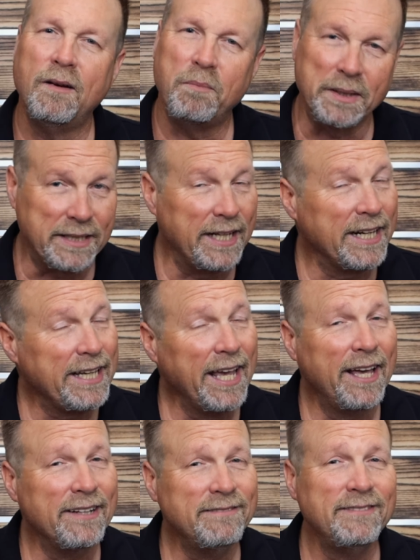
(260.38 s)
But then
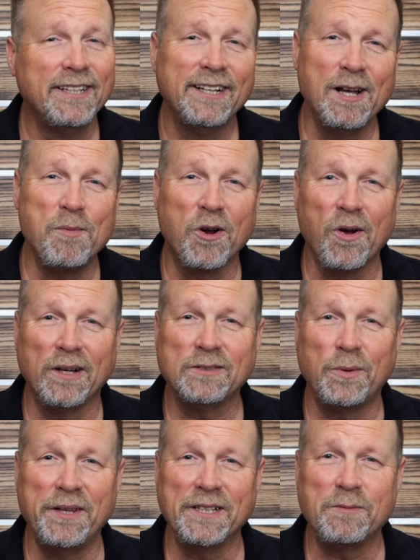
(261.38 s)
again, come across
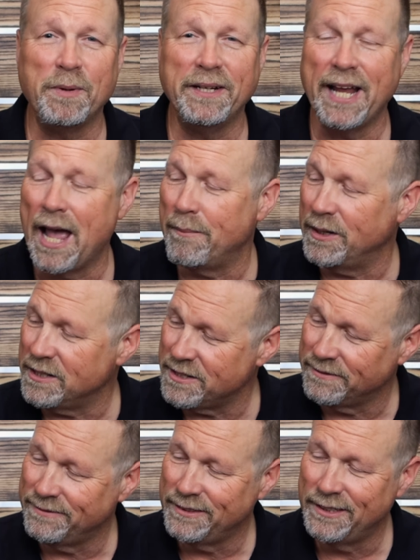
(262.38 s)
one that's been
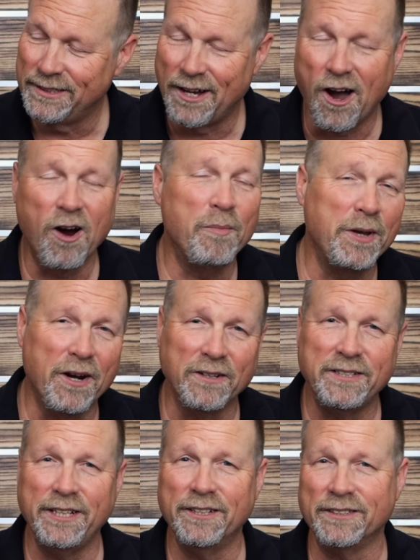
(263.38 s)
damaged,
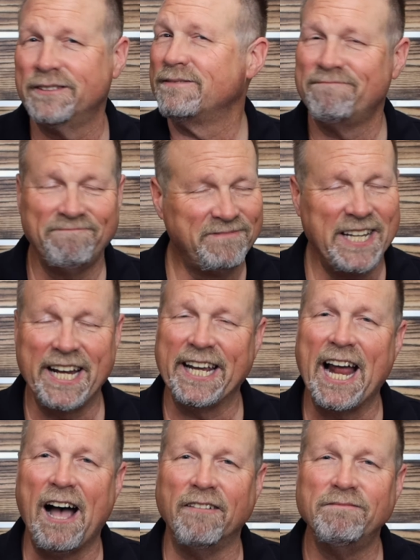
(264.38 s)
RBRT, let's take
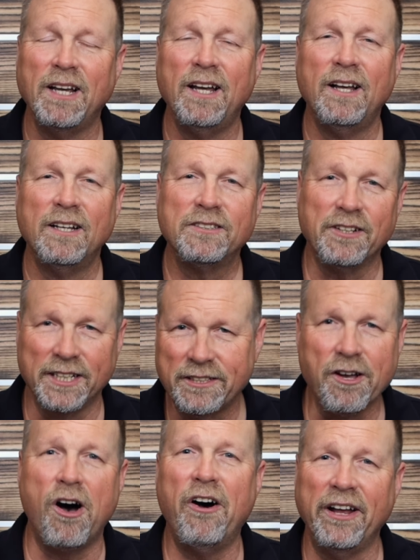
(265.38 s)
it out. So let's
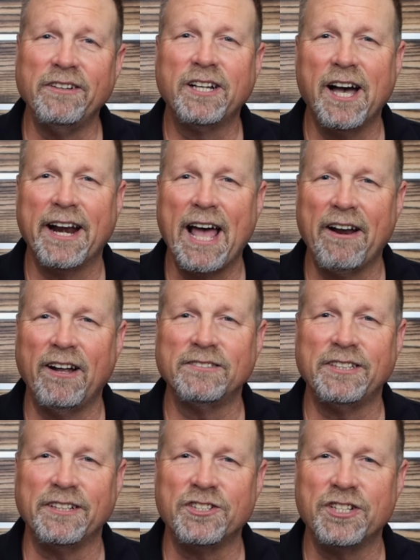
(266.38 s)
go and cut
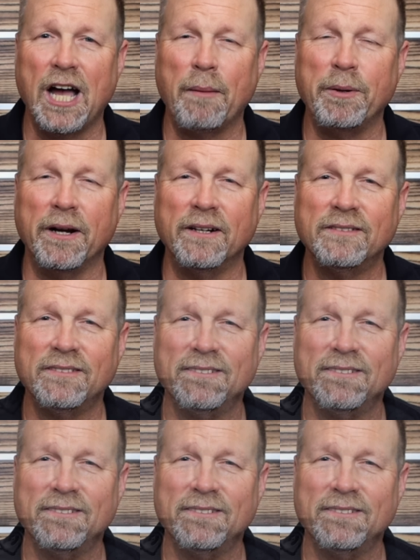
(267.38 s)
out to the shop here.